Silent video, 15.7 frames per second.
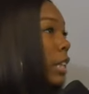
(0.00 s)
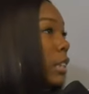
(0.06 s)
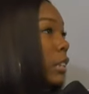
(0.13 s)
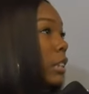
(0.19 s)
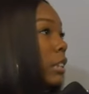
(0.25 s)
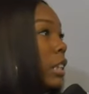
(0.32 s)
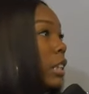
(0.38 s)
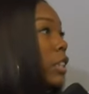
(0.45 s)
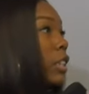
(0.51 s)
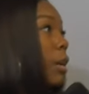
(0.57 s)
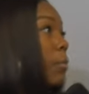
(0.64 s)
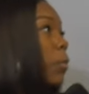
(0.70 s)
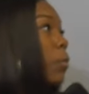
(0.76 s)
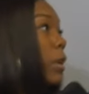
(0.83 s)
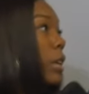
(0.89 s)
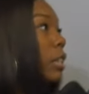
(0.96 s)
is the
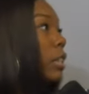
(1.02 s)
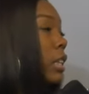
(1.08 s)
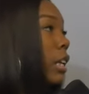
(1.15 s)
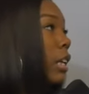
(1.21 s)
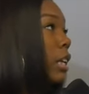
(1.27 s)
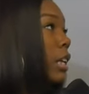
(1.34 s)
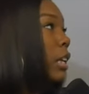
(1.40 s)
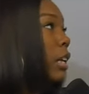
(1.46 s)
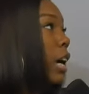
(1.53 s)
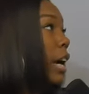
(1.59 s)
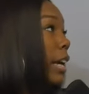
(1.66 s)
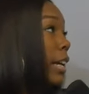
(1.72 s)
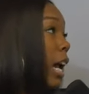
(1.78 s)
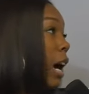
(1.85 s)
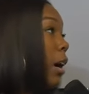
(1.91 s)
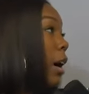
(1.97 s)
number one thing
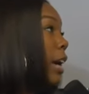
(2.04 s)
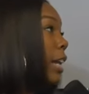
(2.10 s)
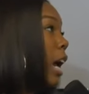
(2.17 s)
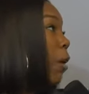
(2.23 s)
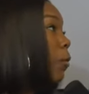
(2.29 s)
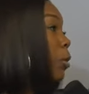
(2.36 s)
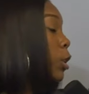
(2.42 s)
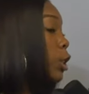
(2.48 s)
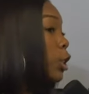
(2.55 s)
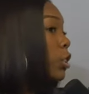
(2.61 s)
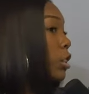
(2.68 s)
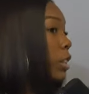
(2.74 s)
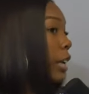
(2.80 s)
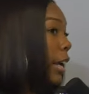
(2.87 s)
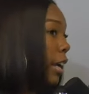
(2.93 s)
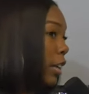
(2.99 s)
and I and I want you
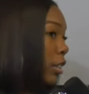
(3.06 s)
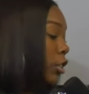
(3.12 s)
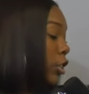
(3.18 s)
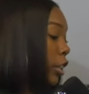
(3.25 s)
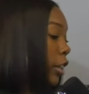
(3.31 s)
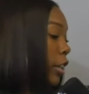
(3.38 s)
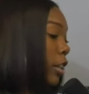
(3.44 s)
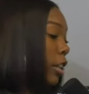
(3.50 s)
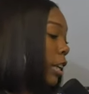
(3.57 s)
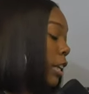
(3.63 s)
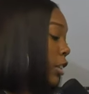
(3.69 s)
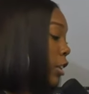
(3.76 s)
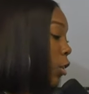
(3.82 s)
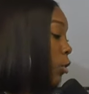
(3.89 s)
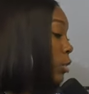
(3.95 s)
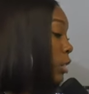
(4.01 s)
to answer and
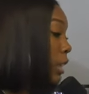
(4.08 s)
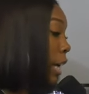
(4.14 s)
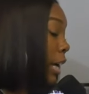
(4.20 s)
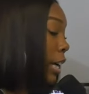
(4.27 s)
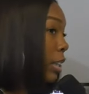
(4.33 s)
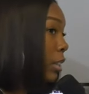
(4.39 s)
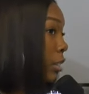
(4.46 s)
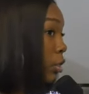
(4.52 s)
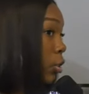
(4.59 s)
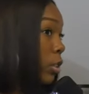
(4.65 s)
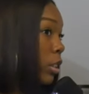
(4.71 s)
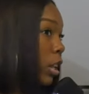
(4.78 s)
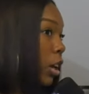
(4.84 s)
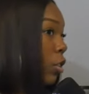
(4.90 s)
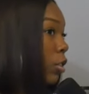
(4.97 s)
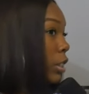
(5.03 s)
don't say
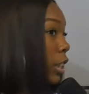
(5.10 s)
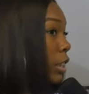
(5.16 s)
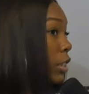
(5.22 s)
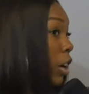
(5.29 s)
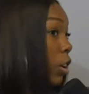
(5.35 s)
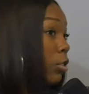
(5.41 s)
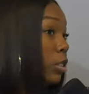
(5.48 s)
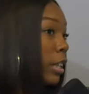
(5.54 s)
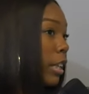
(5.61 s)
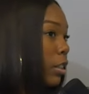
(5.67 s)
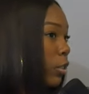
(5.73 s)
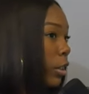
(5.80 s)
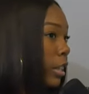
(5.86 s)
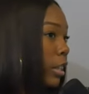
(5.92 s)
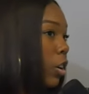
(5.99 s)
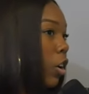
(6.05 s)
student loans and don't say
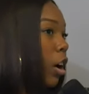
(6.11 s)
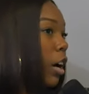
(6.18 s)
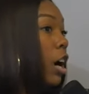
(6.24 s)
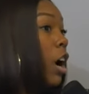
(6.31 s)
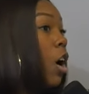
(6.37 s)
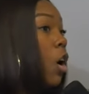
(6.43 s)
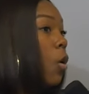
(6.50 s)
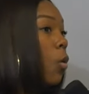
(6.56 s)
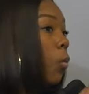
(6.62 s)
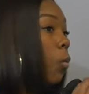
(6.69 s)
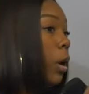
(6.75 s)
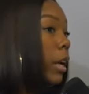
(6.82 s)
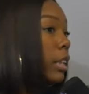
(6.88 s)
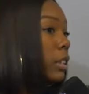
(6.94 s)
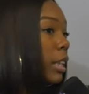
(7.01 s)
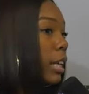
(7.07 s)
a credit card.
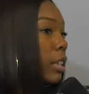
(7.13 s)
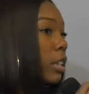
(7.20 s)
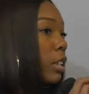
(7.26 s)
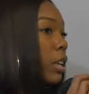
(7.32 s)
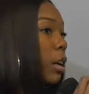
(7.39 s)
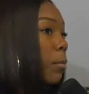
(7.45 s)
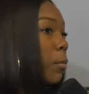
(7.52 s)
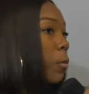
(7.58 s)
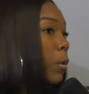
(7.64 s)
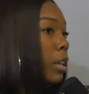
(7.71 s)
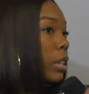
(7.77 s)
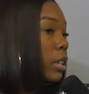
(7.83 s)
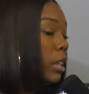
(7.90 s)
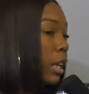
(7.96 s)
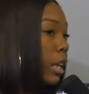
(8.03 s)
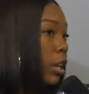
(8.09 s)
What is like the number
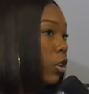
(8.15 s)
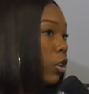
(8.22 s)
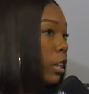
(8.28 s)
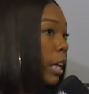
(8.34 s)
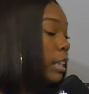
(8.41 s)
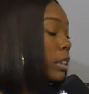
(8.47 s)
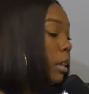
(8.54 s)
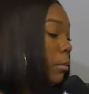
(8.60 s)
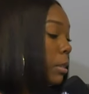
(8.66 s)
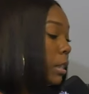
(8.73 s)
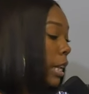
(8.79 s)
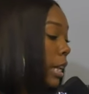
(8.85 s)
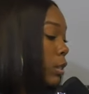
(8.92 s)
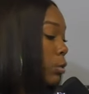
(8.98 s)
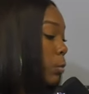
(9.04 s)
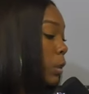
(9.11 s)
one thing or like something
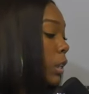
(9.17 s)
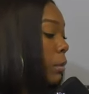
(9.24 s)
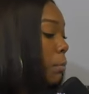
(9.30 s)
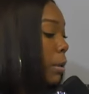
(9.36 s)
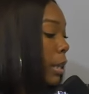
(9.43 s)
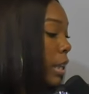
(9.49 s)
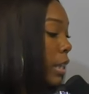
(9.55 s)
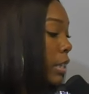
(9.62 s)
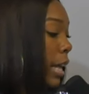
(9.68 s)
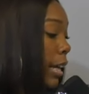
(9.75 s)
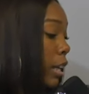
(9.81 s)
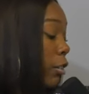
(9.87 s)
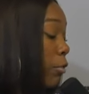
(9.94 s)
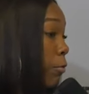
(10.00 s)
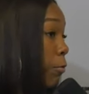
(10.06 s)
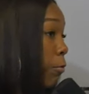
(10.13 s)
that's really big that
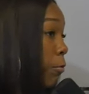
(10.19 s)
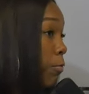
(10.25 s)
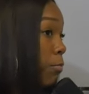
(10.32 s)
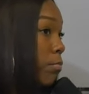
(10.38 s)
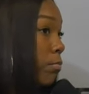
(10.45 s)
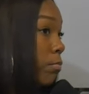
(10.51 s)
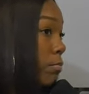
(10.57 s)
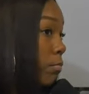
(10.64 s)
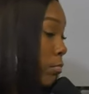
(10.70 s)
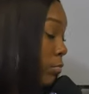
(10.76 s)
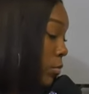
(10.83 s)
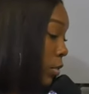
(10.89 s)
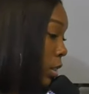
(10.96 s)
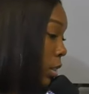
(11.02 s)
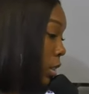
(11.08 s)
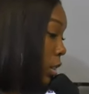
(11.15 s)
can
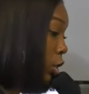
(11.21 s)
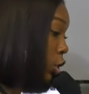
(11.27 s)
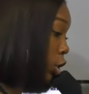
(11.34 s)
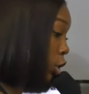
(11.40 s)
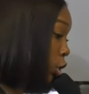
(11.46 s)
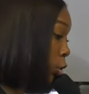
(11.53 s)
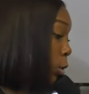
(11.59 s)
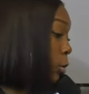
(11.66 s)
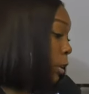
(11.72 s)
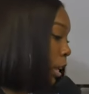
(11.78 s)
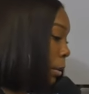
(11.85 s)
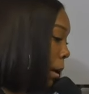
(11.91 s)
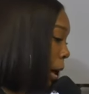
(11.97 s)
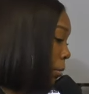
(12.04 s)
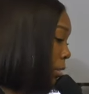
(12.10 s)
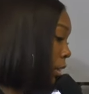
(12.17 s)
screw it
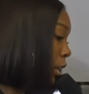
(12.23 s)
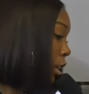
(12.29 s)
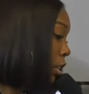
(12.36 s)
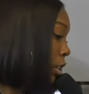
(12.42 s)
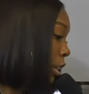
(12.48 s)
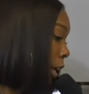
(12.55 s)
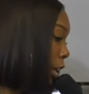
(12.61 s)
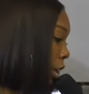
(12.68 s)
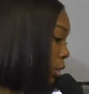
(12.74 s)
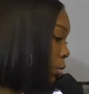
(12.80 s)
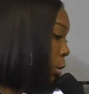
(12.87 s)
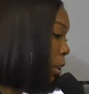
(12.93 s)
up? I was gonna say a cuss